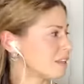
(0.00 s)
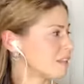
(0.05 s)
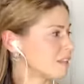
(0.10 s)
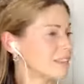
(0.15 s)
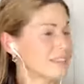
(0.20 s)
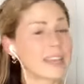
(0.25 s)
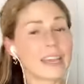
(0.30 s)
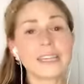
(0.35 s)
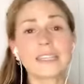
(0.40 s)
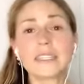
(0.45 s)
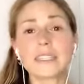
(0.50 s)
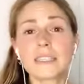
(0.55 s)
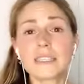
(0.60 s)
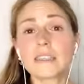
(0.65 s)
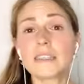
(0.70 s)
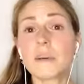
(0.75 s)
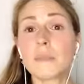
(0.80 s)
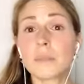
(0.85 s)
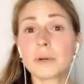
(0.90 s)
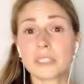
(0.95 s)
they
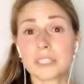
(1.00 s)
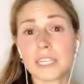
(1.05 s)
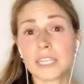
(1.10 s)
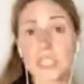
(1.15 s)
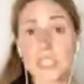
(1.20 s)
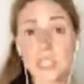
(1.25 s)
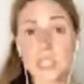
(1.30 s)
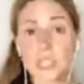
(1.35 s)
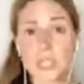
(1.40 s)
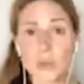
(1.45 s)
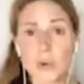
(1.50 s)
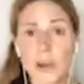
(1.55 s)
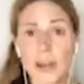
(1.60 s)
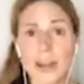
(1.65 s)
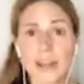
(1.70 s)
see the potential